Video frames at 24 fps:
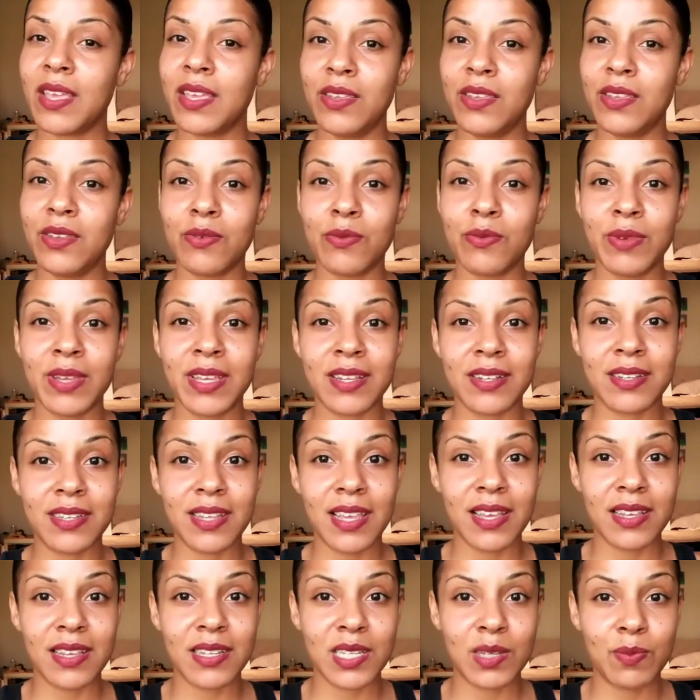we can
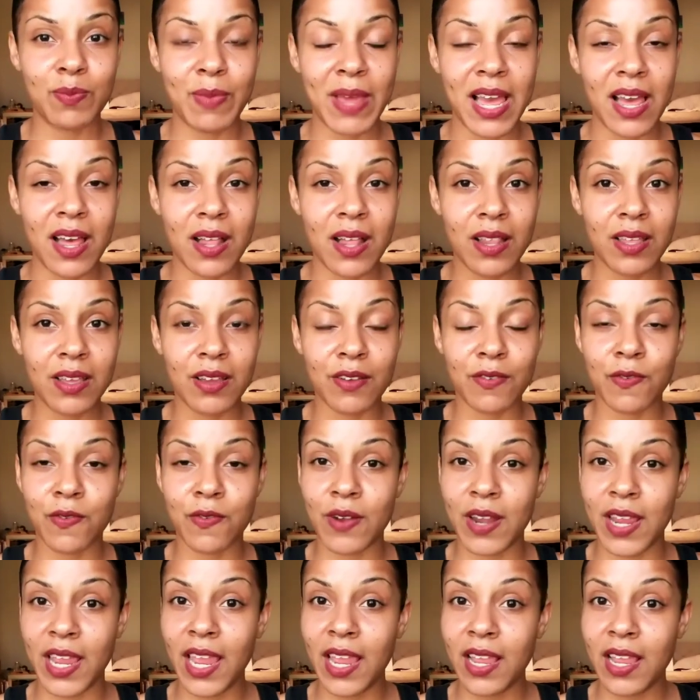say a spell, a
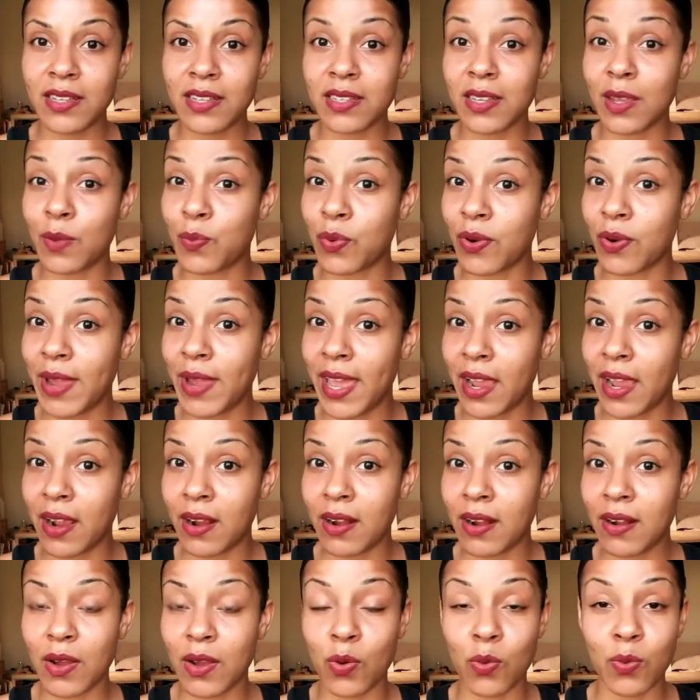phrase, a
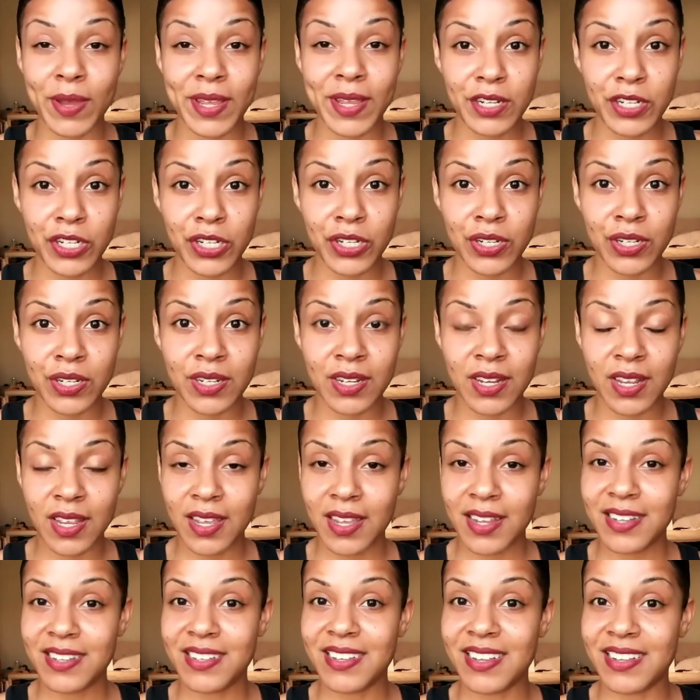prayer, a wish,
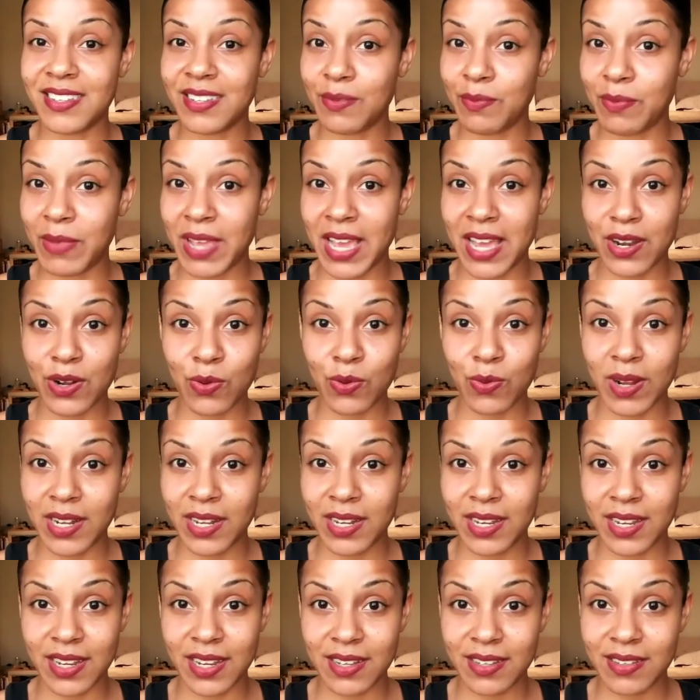doesn't matter what
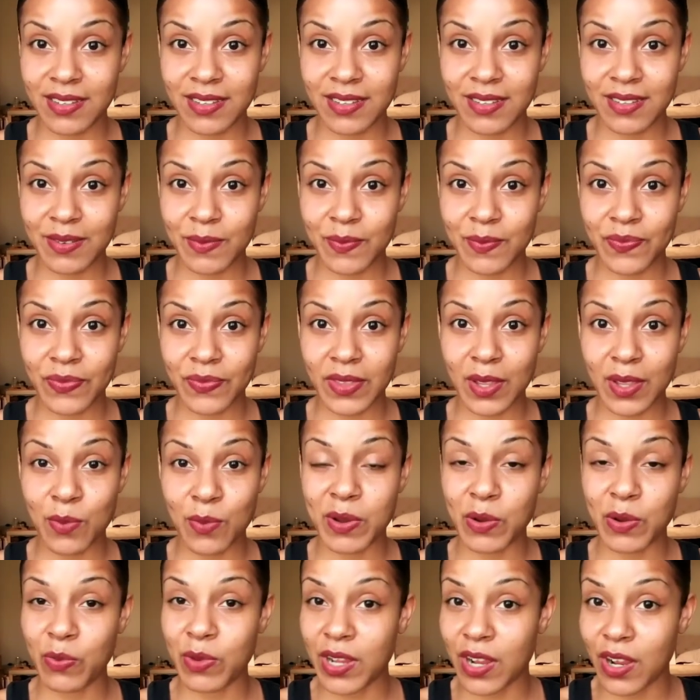it is.
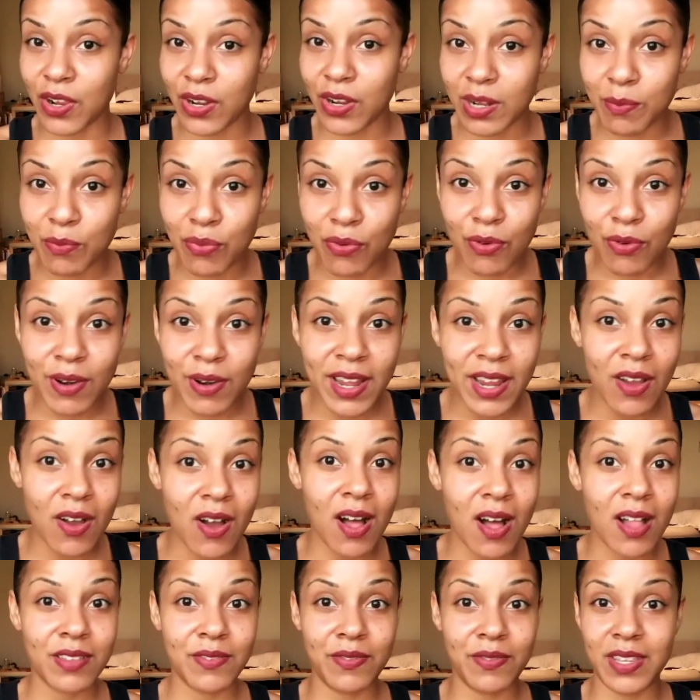But we are going to bring
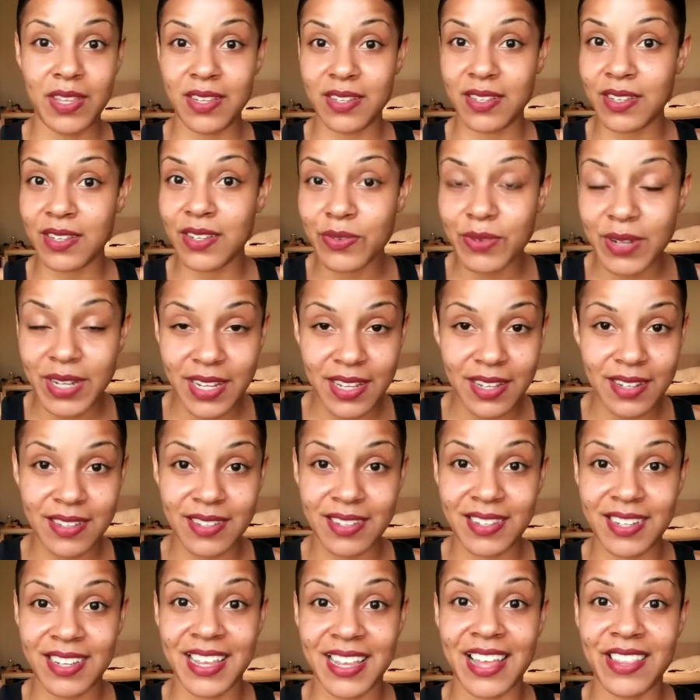all of these
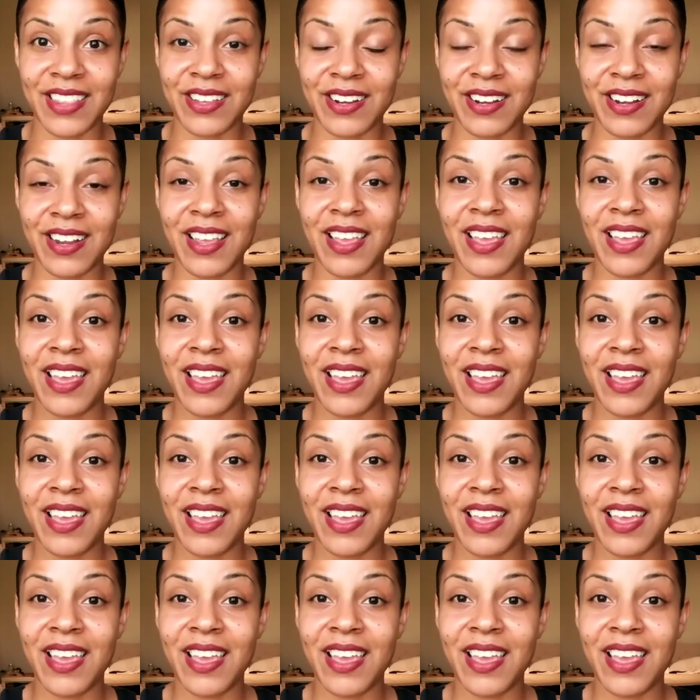ingredients together